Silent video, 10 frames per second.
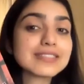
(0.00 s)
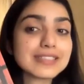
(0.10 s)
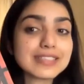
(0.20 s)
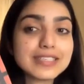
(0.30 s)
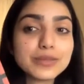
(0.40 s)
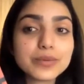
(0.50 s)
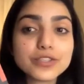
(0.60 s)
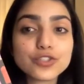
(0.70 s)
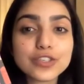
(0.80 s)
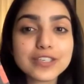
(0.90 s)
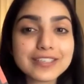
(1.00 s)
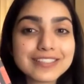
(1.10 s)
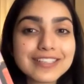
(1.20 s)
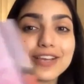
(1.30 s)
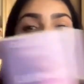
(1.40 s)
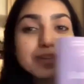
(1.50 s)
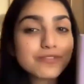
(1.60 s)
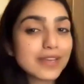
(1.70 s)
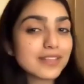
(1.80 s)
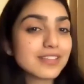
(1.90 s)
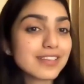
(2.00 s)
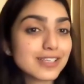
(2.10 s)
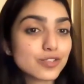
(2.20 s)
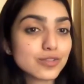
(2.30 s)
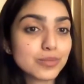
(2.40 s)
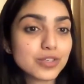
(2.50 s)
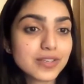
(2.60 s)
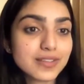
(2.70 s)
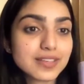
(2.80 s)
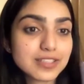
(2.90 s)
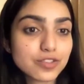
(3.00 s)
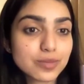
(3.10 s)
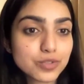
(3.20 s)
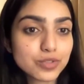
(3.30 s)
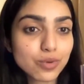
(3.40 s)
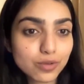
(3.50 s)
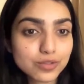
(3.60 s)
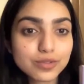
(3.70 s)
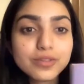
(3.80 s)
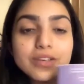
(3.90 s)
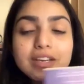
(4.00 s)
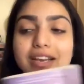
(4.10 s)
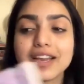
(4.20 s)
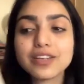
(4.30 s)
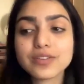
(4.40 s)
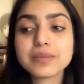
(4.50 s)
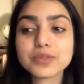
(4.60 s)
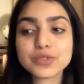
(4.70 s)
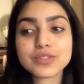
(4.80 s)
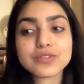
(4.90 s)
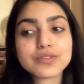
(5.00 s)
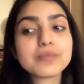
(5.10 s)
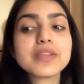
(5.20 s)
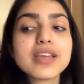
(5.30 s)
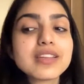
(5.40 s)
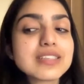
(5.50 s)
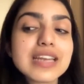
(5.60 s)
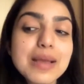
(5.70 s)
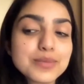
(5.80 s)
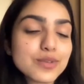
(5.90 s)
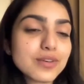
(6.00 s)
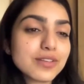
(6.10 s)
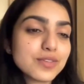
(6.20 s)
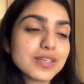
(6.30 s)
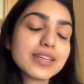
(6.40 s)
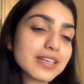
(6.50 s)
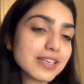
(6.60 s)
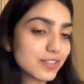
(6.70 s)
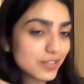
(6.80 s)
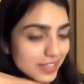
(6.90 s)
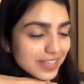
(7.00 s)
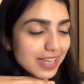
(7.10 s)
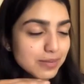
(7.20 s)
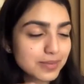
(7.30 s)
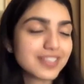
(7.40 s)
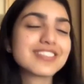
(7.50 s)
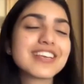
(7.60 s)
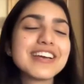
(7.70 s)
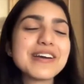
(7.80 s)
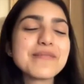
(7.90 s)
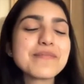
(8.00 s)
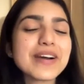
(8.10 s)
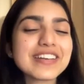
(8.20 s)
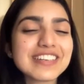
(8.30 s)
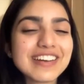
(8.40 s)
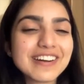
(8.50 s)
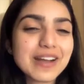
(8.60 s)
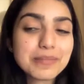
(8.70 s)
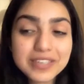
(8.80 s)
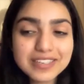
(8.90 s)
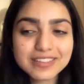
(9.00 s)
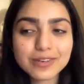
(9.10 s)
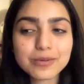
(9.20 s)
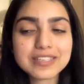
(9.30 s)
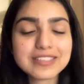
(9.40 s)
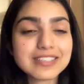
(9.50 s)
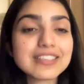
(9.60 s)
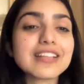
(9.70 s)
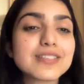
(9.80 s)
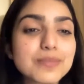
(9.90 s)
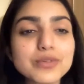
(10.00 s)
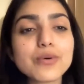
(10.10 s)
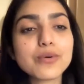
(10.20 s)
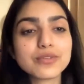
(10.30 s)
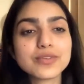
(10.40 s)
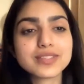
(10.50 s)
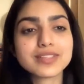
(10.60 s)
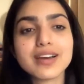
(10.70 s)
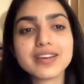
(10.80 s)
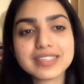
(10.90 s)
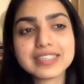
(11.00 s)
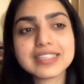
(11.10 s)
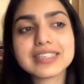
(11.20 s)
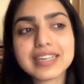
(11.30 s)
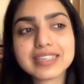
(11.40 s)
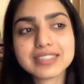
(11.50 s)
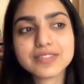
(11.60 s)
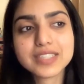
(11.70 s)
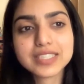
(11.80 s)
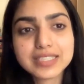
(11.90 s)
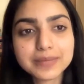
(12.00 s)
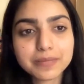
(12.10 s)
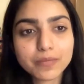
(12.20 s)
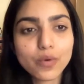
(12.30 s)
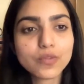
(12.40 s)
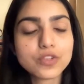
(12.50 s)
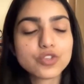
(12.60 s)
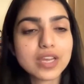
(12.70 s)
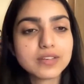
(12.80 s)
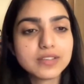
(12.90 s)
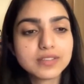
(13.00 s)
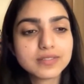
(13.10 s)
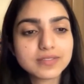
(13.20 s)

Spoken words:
City, which is, you can find the link to the book in the description also, and you can purchase it from there. It's an Amazon affiliate link, really helps us. But I'm reading The Lonely City. That's the book all of us are reading collectively on the channel.